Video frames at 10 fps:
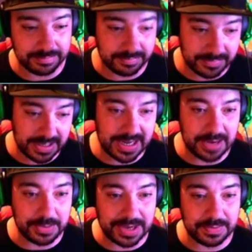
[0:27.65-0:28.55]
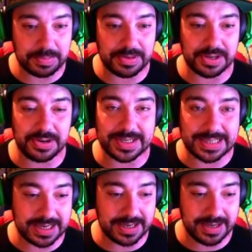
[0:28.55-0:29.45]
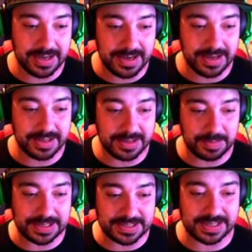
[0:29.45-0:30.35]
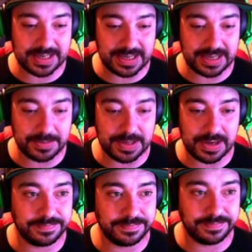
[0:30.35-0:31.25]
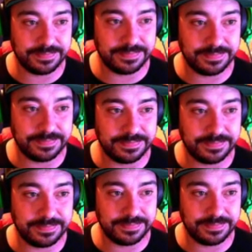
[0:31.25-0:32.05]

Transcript: and now we have a pretty good idea that basically we are going to die a lot.